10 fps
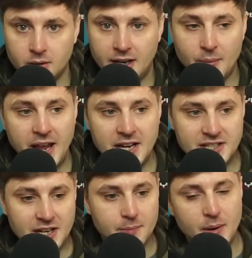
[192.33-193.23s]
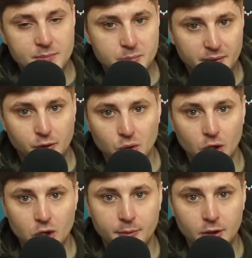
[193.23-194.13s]
Now 18 months before
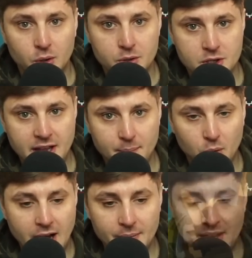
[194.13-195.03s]
global launch, they brought out